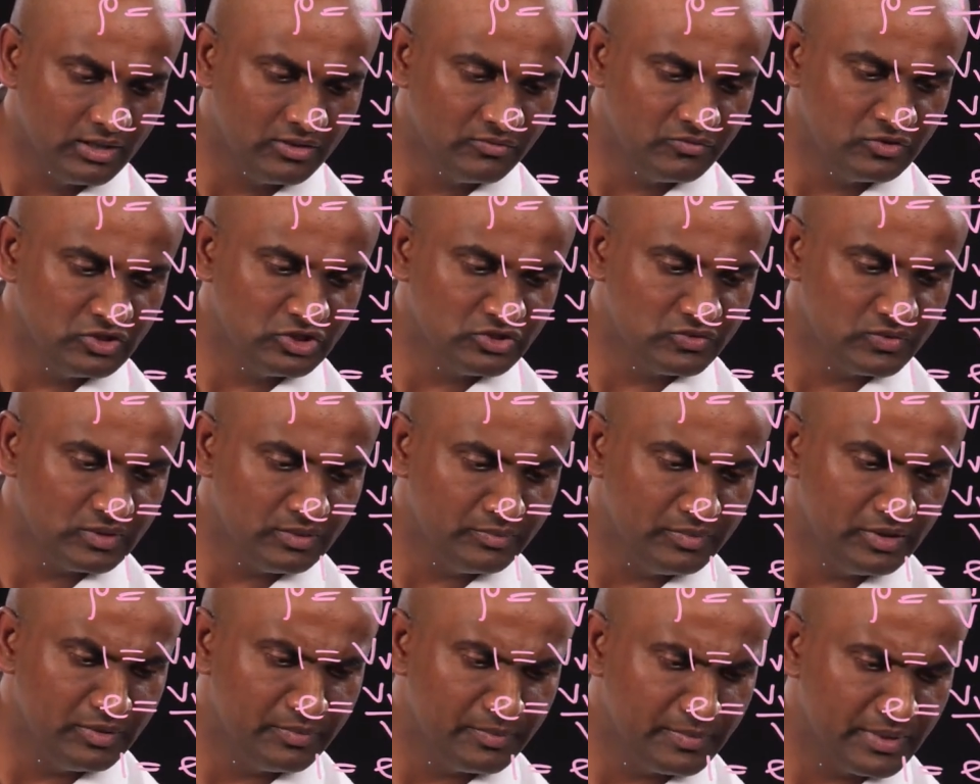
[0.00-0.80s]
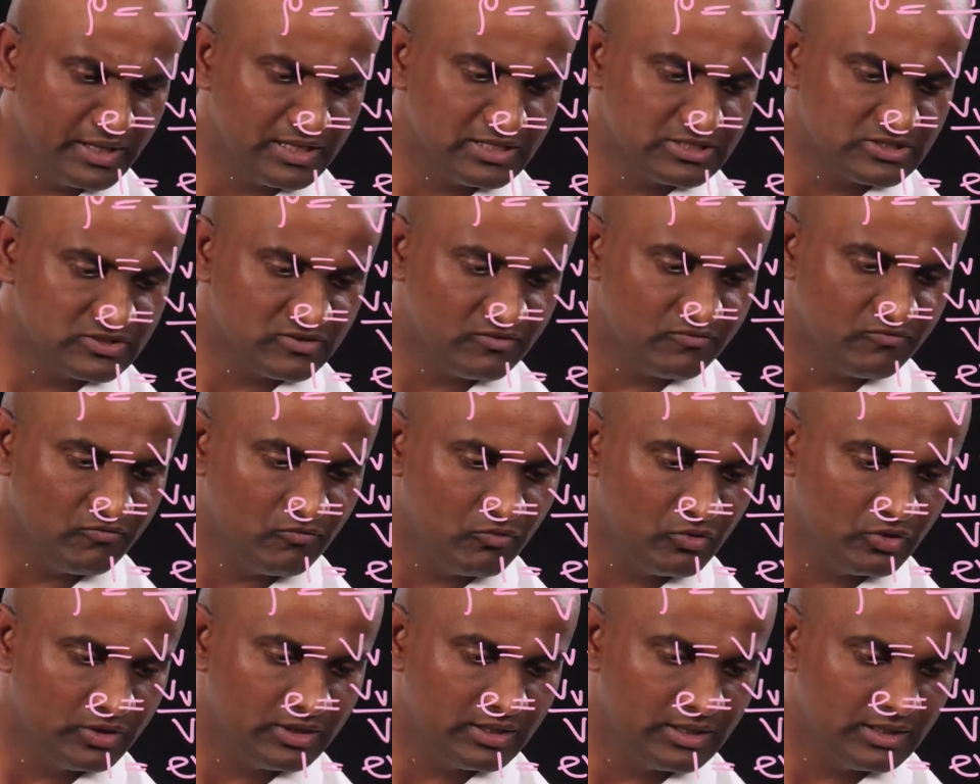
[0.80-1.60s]
which will be mass of
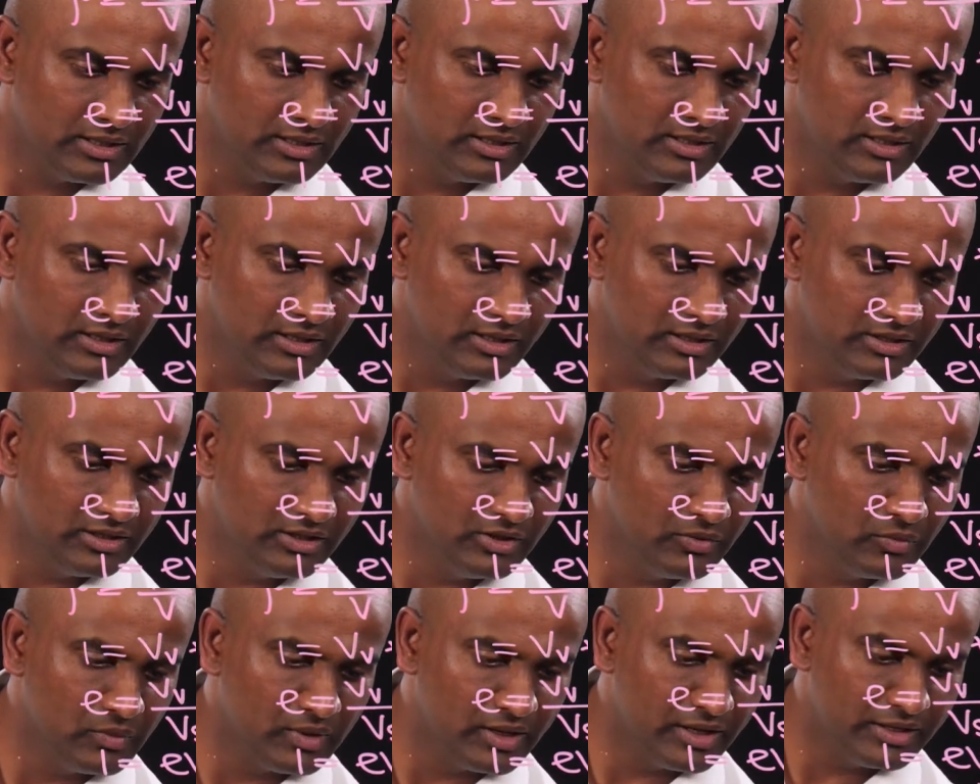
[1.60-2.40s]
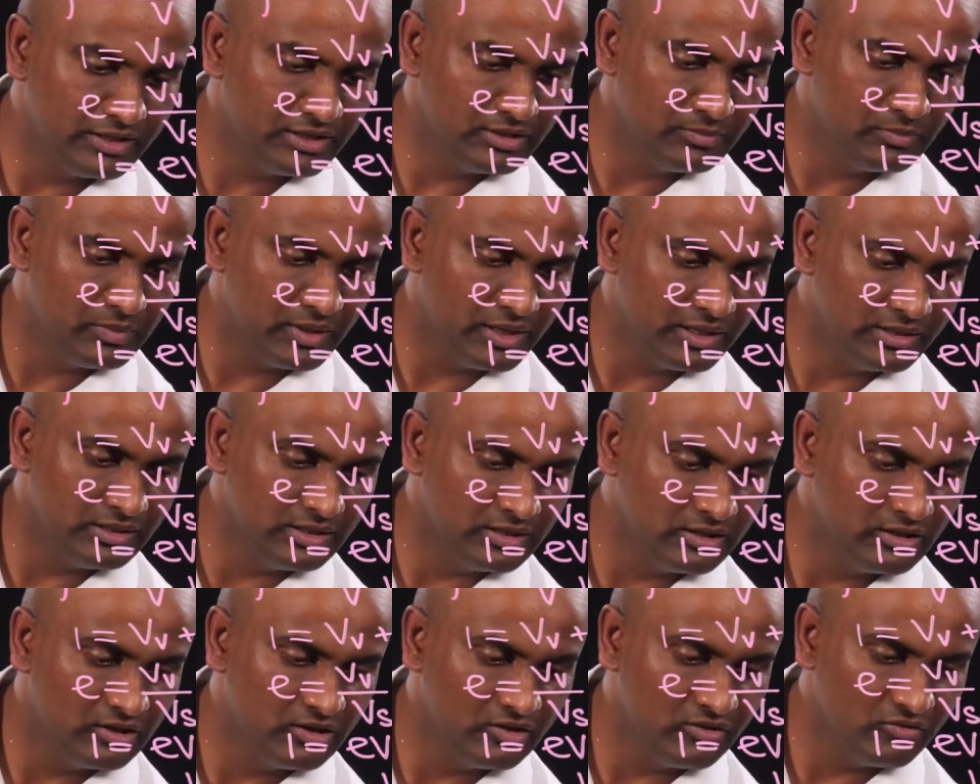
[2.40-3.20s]
water divided by
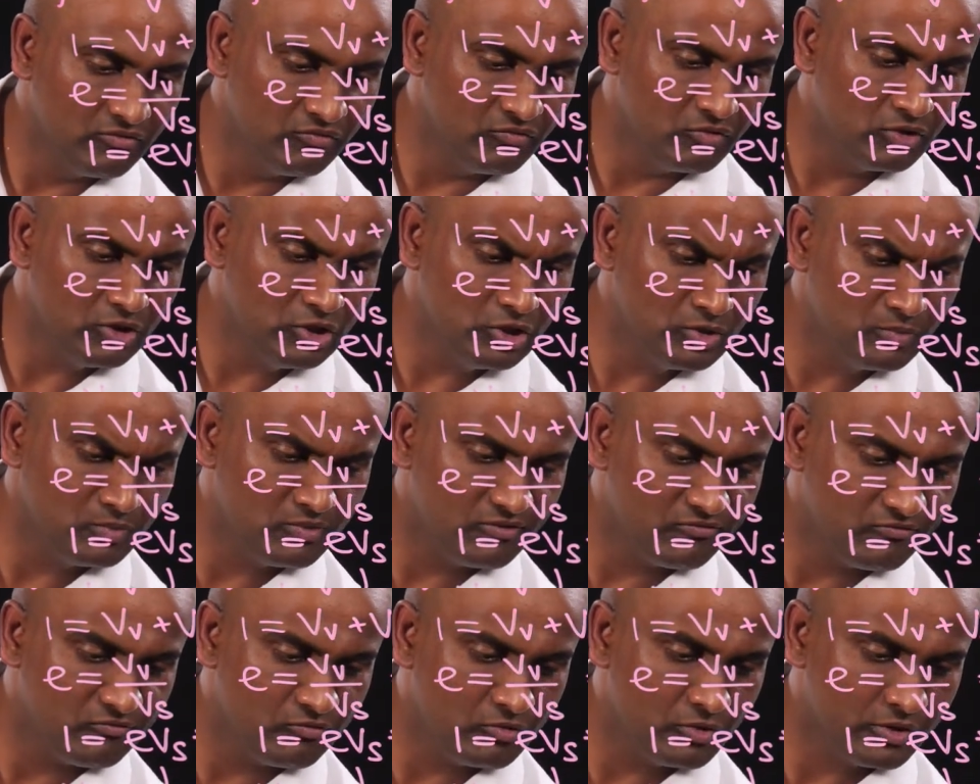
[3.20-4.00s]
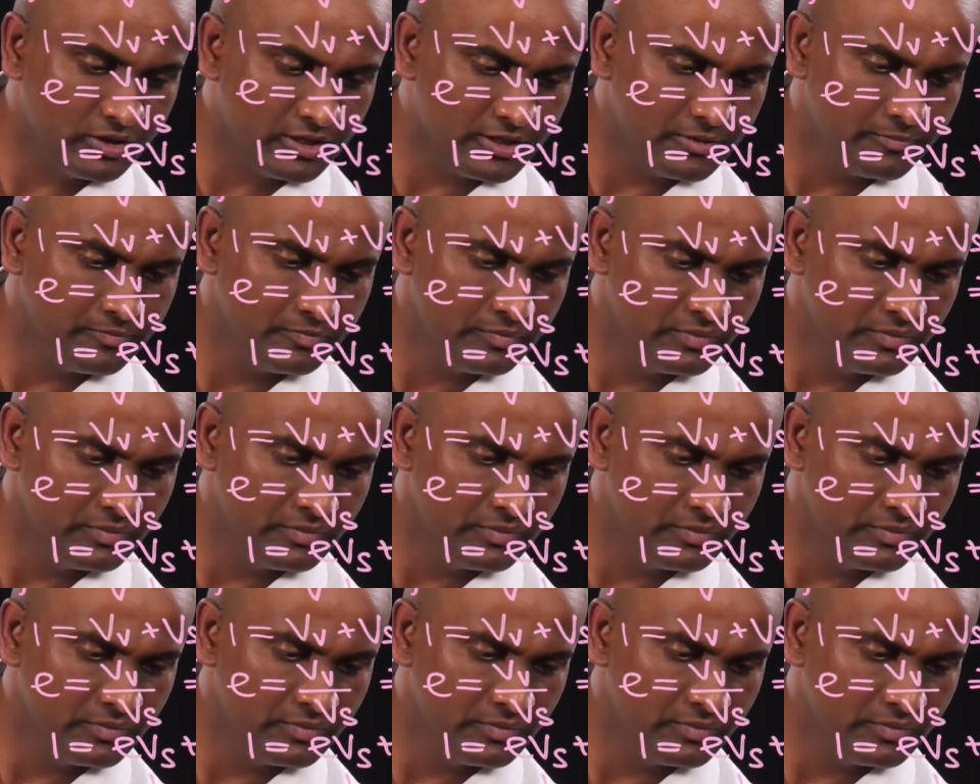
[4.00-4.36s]
the volume of water.